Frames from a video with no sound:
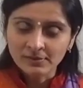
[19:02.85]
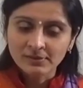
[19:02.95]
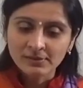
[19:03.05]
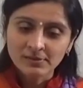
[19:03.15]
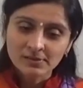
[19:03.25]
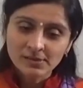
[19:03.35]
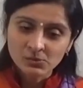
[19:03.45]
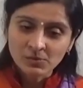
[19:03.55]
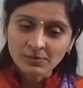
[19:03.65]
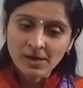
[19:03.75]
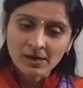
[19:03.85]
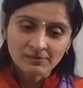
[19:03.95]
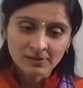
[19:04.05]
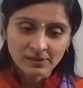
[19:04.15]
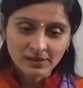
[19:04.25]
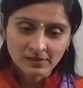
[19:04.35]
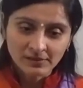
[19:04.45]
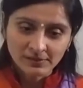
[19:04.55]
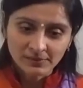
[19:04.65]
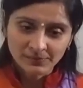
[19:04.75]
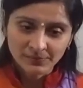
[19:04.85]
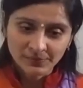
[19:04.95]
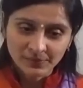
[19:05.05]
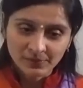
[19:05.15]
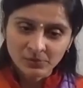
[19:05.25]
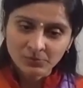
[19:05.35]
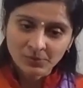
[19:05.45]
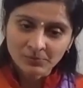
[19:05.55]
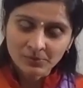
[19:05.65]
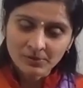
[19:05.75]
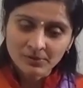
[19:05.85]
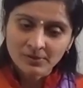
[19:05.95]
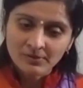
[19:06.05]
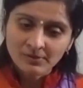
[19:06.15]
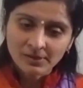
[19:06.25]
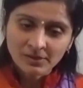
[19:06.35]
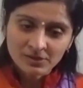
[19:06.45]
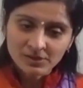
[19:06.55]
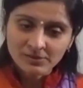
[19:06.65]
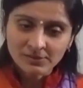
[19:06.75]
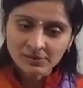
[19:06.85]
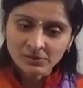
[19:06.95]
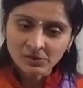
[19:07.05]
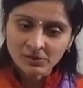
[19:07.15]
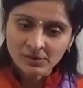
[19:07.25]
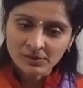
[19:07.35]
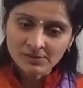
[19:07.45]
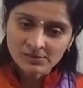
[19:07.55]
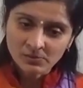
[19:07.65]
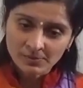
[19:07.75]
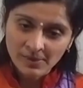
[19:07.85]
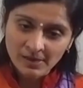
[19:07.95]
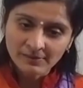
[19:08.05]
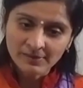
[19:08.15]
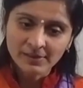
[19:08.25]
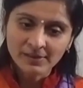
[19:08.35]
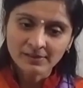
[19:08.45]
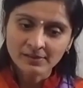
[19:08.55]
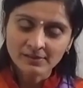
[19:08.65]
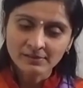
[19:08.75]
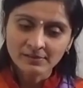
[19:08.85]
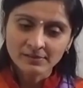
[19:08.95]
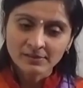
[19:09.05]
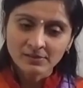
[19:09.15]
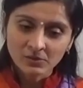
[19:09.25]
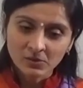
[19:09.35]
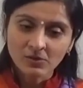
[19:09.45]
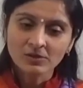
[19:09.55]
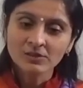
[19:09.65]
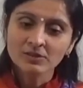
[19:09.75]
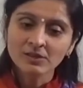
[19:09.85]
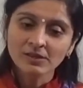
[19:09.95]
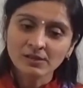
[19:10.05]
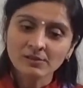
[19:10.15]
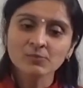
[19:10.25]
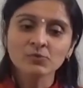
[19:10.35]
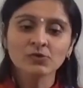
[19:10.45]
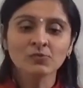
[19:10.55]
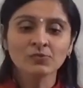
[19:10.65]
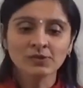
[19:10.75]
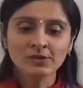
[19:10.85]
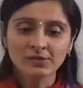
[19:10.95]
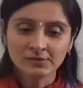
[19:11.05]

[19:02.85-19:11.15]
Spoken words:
The Swabhava Jnana. You remember? Ashtavakra taught us Swabhava Jnana, the knowledge that comes from within.